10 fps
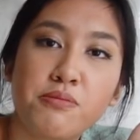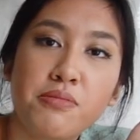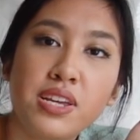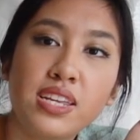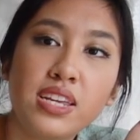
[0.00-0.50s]

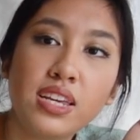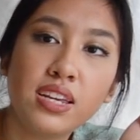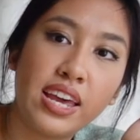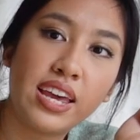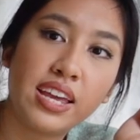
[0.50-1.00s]

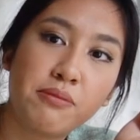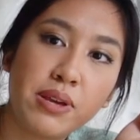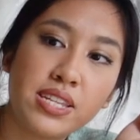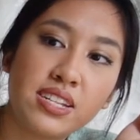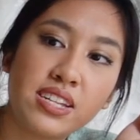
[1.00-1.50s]
Mini, and
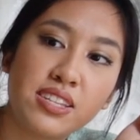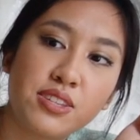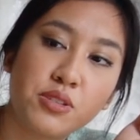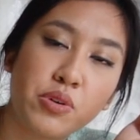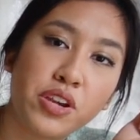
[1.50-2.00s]
basically
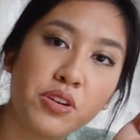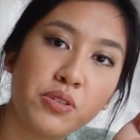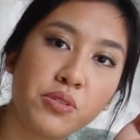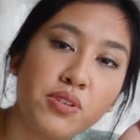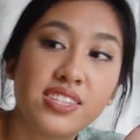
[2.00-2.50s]
this is where
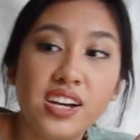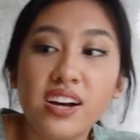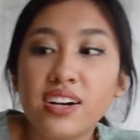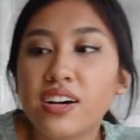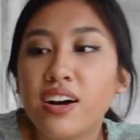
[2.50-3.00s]
you
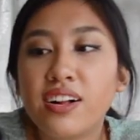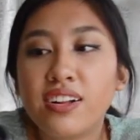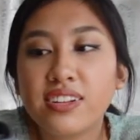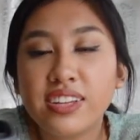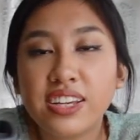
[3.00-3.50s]
dunk
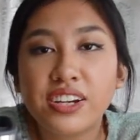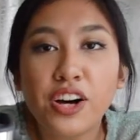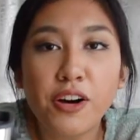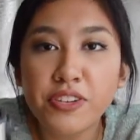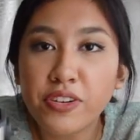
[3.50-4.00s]
all the
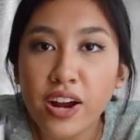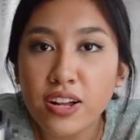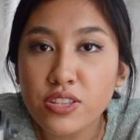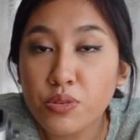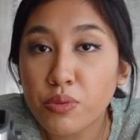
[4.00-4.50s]
coffee
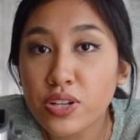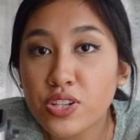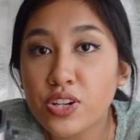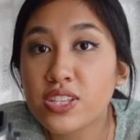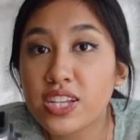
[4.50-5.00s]
grounds
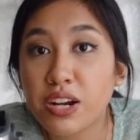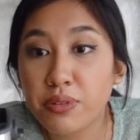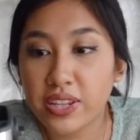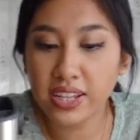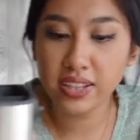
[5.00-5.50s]
once you're done
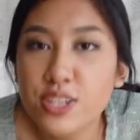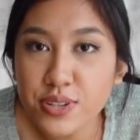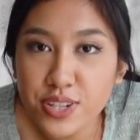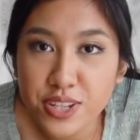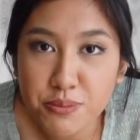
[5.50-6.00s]
with it. So
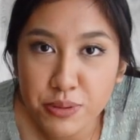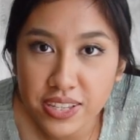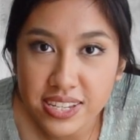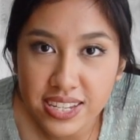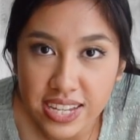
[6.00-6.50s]
we're just gonna put
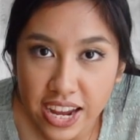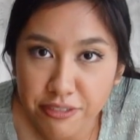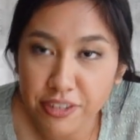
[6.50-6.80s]
this aside